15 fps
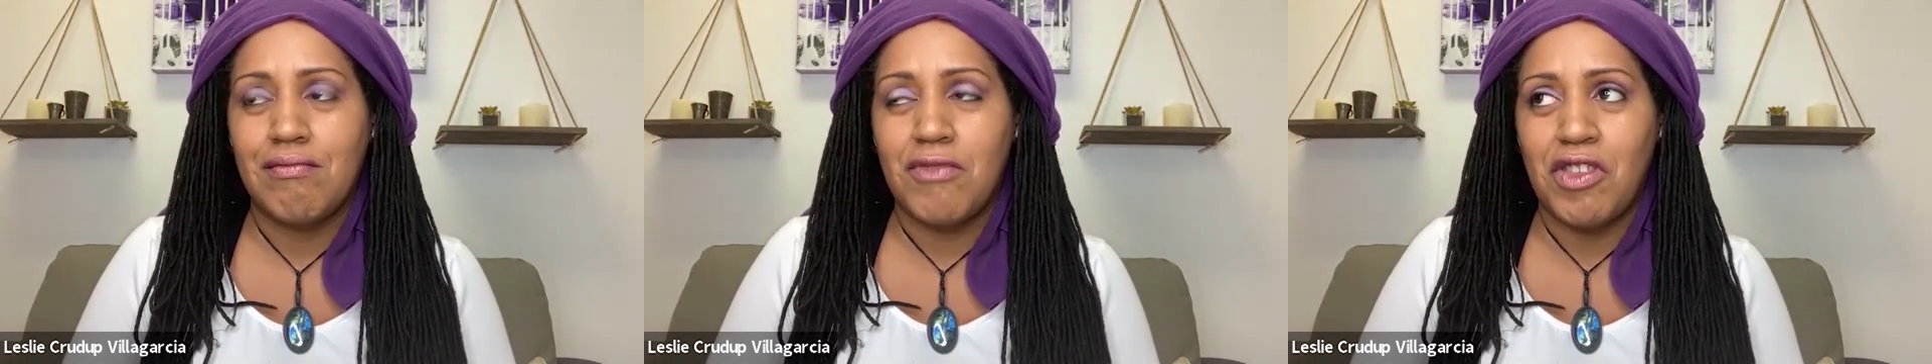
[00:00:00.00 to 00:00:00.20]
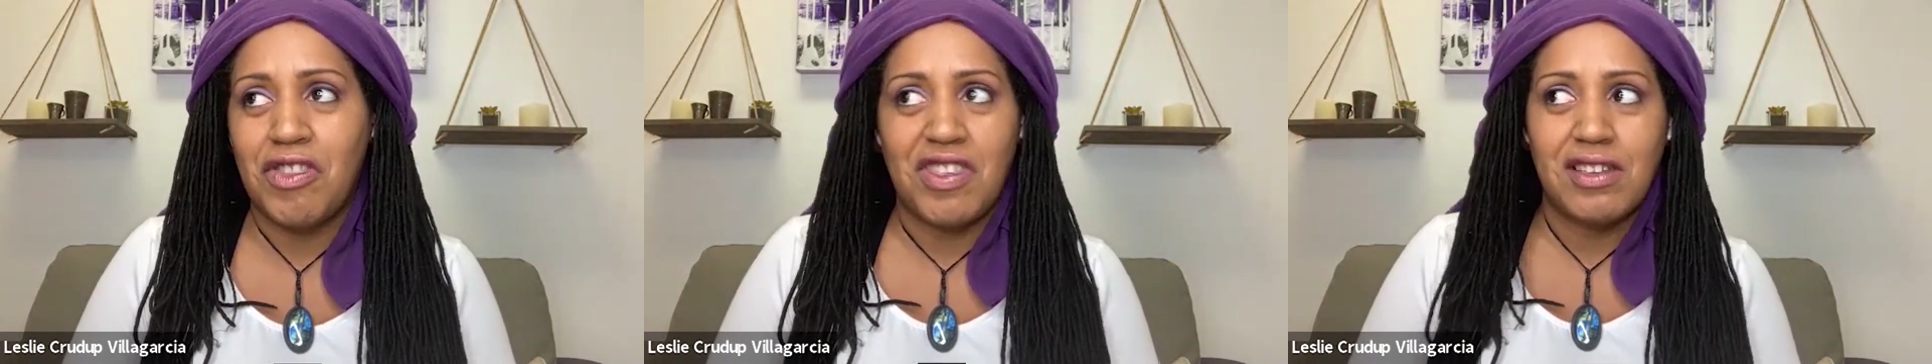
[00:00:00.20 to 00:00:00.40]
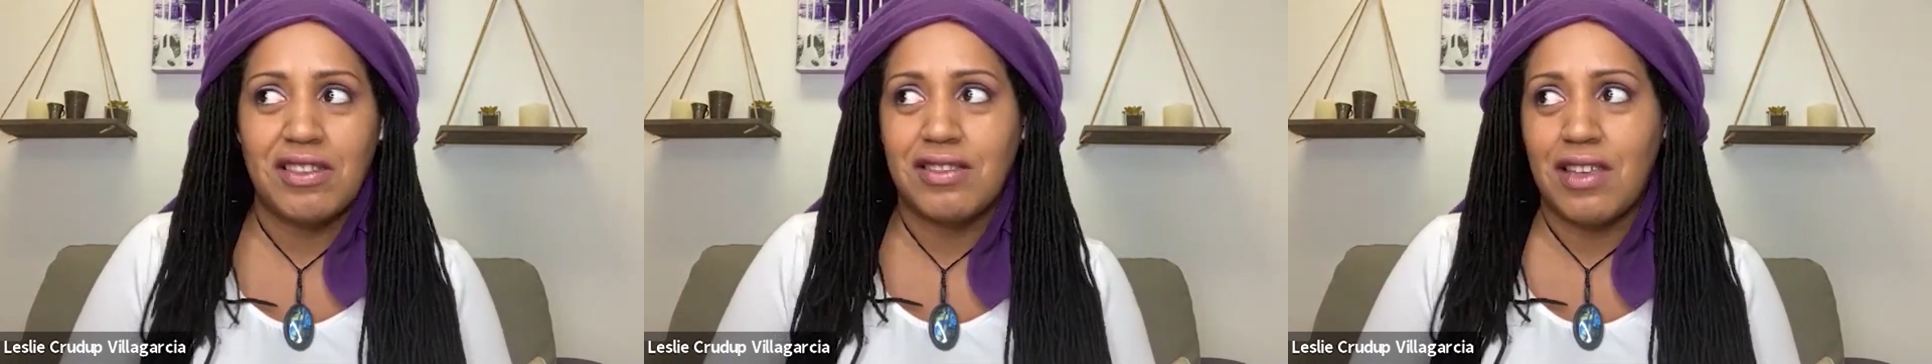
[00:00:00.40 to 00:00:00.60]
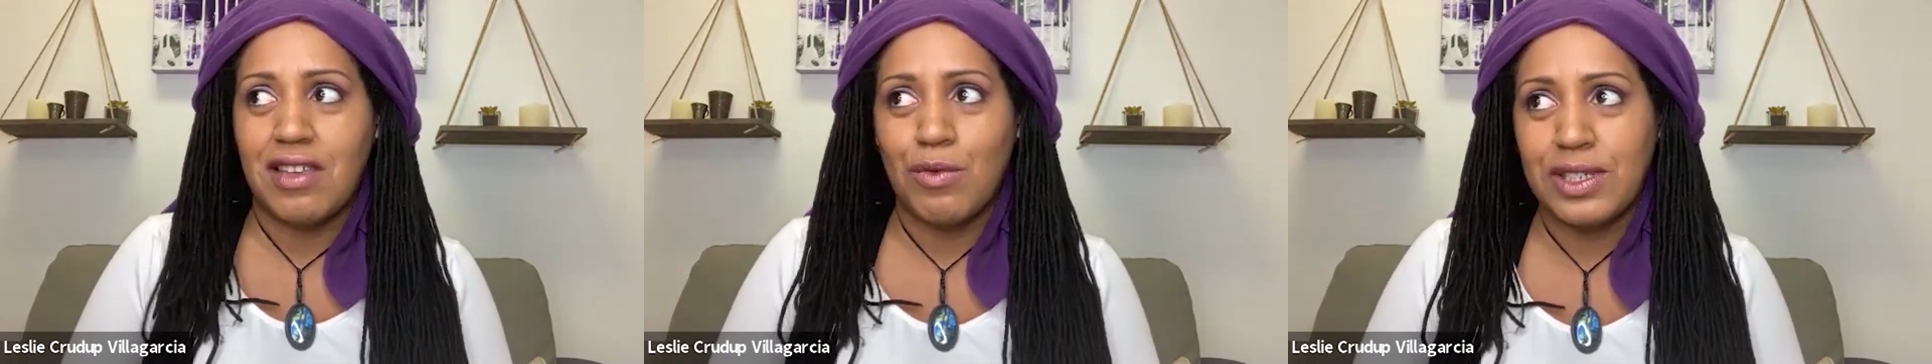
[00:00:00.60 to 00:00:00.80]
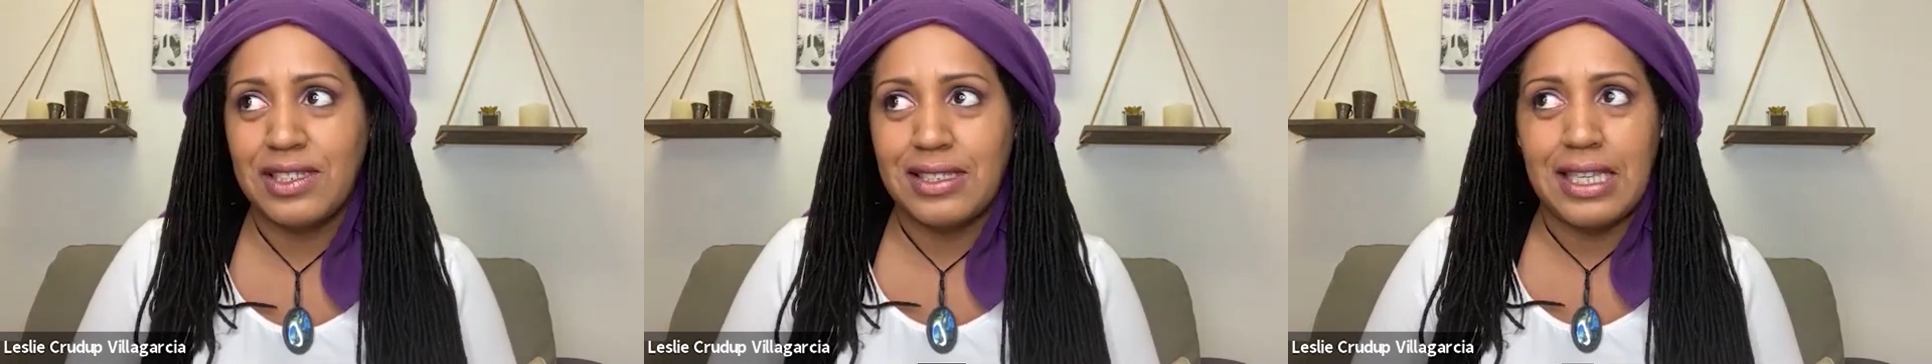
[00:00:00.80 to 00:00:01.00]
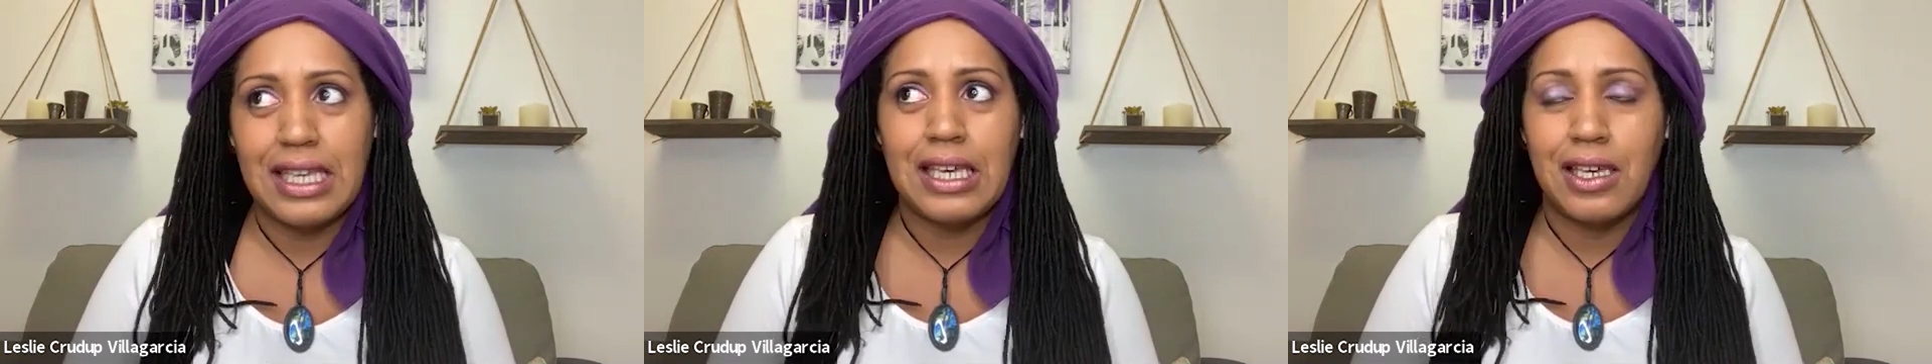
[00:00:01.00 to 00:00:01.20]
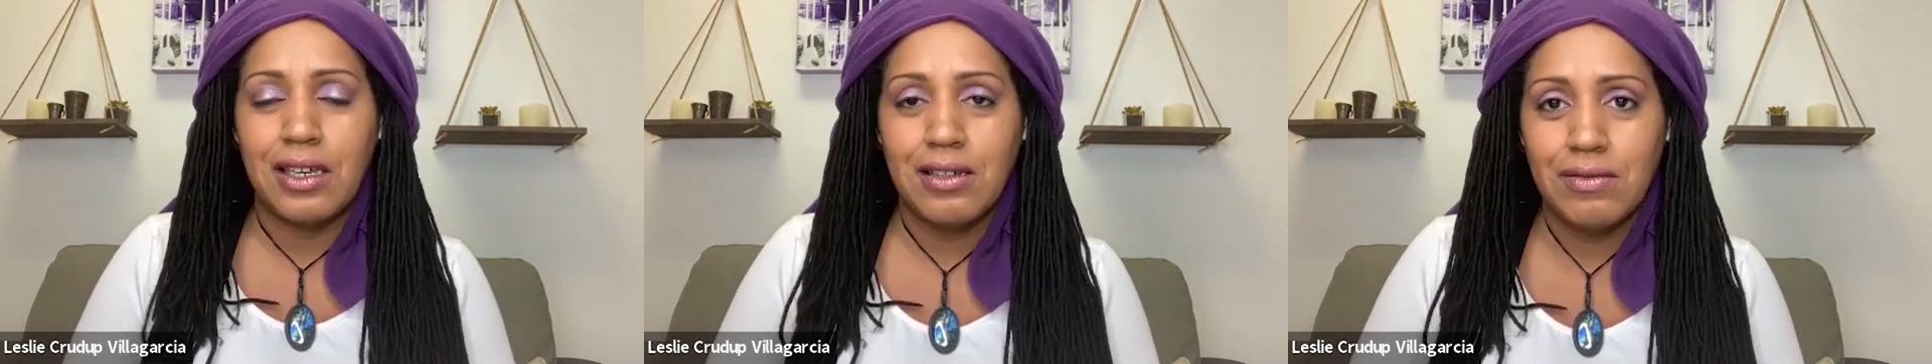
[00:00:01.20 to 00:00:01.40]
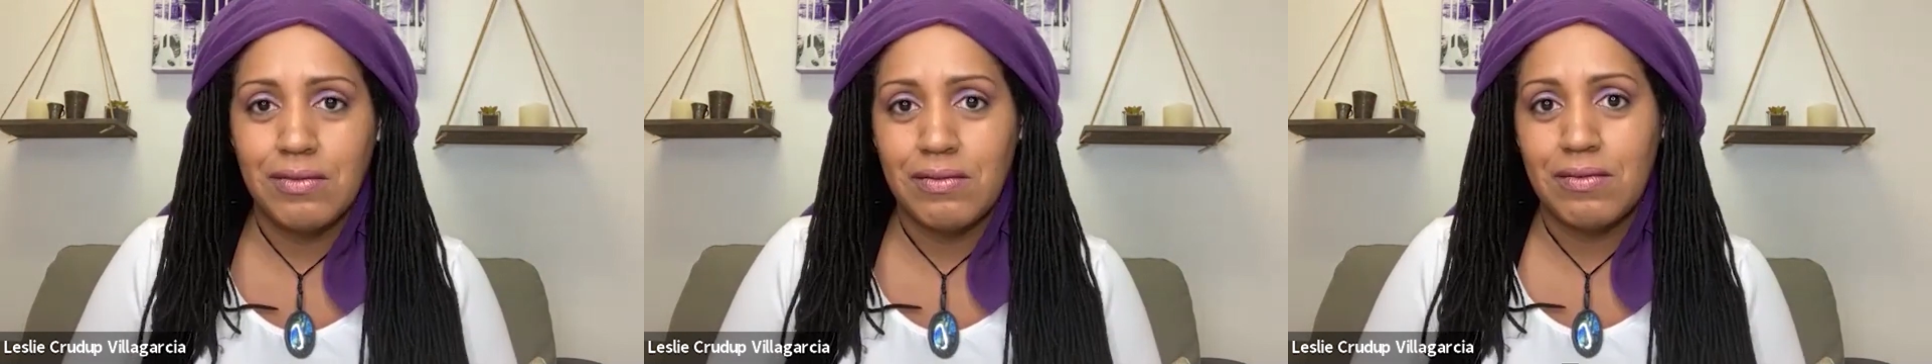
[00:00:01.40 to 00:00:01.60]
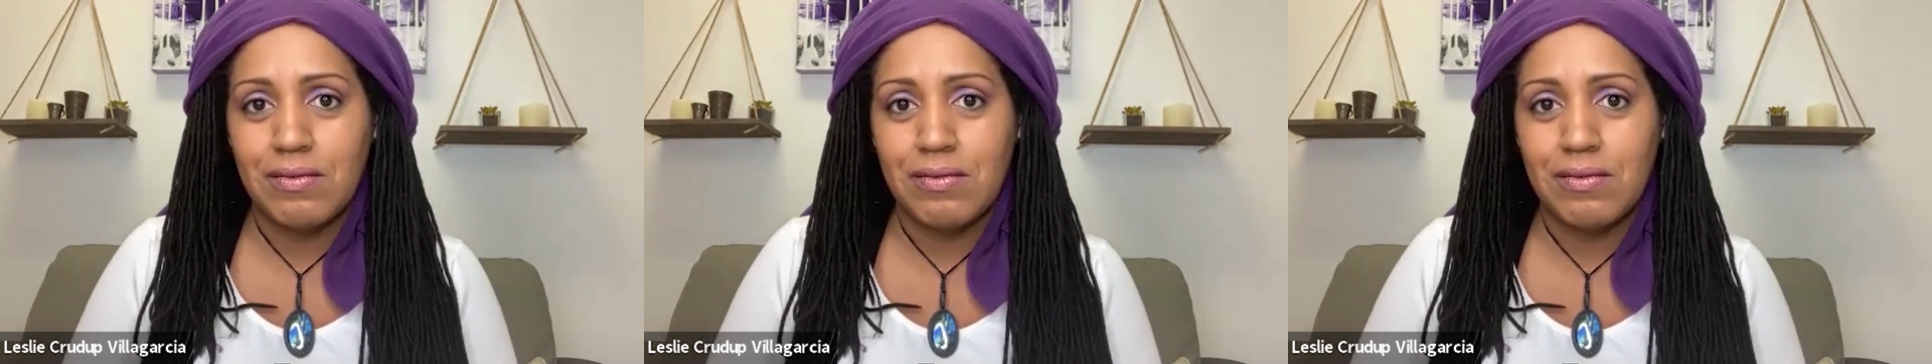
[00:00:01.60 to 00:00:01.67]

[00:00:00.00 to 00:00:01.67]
the things that we see